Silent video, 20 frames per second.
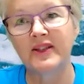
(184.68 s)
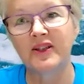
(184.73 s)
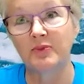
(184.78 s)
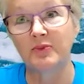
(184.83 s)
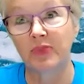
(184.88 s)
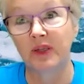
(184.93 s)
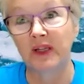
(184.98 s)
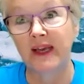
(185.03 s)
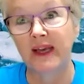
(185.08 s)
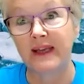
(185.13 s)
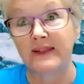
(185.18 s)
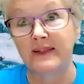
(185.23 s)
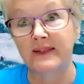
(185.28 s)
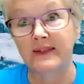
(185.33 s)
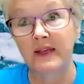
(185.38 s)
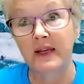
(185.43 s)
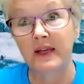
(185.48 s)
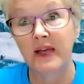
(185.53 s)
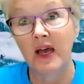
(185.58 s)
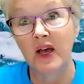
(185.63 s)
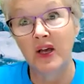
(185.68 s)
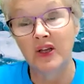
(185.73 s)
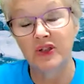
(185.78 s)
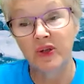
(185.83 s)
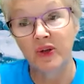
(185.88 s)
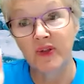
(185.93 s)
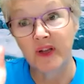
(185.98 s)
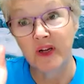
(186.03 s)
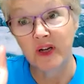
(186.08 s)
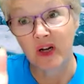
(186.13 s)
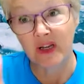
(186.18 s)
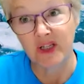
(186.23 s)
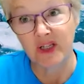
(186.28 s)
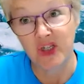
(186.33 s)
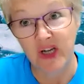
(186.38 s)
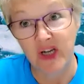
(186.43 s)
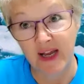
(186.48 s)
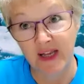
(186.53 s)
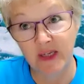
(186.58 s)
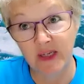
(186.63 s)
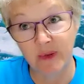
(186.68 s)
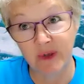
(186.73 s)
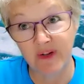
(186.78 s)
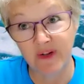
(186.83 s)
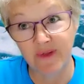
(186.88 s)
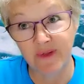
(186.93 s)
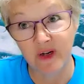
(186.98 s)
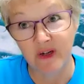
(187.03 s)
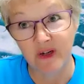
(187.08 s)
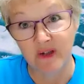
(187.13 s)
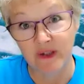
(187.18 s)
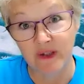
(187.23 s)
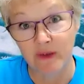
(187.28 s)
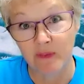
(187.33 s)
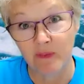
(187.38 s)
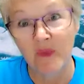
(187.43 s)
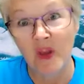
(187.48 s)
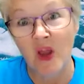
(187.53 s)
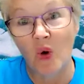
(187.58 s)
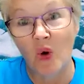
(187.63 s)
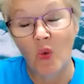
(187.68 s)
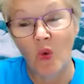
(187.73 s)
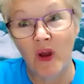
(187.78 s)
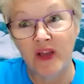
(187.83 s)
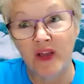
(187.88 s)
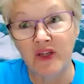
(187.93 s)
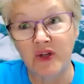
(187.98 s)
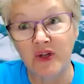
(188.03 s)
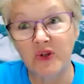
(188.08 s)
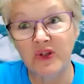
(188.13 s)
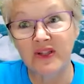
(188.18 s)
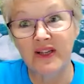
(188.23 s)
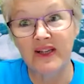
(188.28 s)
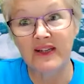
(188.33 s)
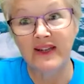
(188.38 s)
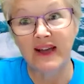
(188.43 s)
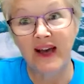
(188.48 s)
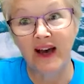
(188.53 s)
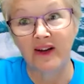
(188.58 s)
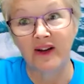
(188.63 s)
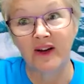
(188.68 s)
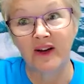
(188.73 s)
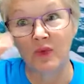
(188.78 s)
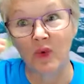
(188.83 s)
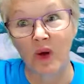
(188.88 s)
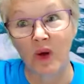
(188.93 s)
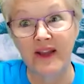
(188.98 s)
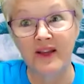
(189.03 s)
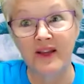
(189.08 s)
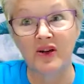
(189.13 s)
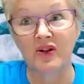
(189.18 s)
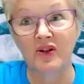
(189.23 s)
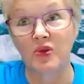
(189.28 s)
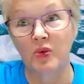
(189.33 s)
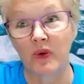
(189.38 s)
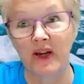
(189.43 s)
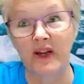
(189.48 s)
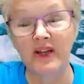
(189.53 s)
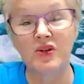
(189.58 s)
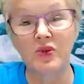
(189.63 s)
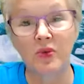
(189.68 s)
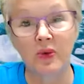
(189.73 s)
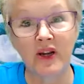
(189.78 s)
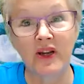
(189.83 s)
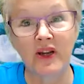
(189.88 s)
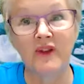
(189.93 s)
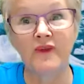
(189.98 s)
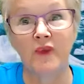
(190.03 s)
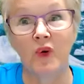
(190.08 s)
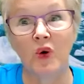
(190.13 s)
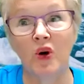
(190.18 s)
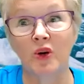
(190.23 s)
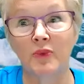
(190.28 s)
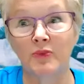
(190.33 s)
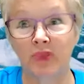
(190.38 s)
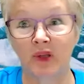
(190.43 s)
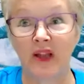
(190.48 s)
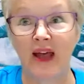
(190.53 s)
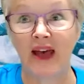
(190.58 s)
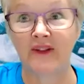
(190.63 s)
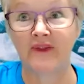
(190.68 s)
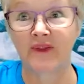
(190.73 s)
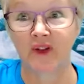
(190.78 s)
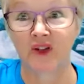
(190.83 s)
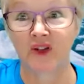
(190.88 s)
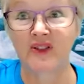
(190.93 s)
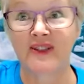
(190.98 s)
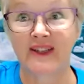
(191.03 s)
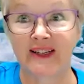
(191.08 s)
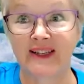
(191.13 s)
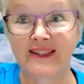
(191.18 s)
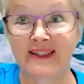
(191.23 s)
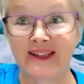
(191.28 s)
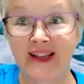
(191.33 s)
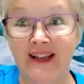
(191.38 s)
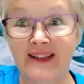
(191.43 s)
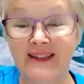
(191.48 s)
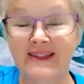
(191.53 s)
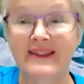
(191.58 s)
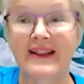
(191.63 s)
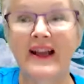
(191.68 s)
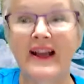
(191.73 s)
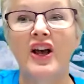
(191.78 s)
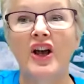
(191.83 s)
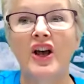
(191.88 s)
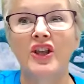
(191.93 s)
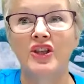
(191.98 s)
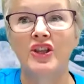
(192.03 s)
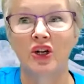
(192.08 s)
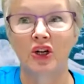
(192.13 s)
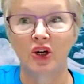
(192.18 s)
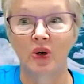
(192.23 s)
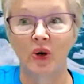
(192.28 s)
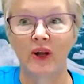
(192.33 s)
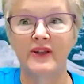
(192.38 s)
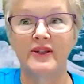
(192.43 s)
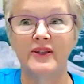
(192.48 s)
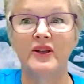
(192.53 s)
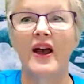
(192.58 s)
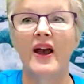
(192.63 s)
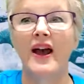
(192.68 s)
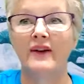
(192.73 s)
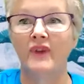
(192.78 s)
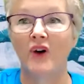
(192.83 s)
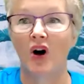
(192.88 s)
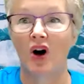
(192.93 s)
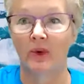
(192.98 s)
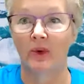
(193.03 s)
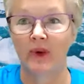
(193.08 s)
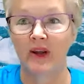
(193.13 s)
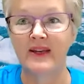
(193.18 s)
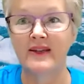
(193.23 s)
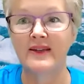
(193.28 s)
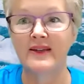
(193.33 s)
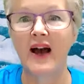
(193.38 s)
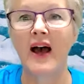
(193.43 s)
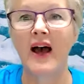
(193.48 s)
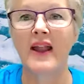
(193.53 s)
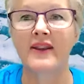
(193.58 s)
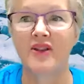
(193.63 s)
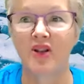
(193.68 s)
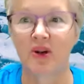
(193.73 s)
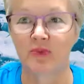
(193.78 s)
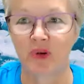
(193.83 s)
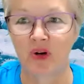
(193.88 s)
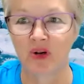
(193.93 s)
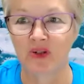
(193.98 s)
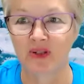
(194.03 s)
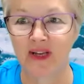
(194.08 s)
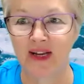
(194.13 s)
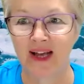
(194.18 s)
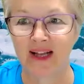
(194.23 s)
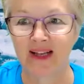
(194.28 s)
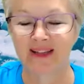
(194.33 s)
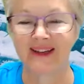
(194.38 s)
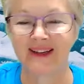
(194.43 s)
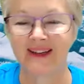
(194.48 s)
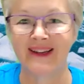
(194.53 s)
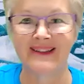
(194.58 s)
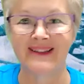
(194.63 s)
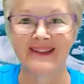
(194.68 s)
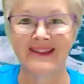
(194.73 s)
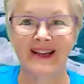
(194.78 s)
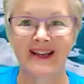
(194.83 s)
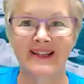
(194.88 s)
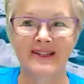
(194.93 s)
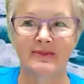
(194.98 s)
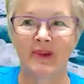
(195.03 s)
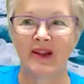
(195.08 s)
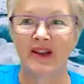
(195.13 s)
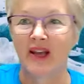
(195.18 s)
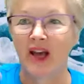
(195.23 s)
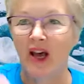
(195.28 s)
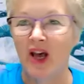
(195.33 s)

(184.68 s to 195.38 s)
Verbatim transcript: in place so that on January 1st, when you sit down and write your 2024 plan for success, you're going to have already done your personality assessment.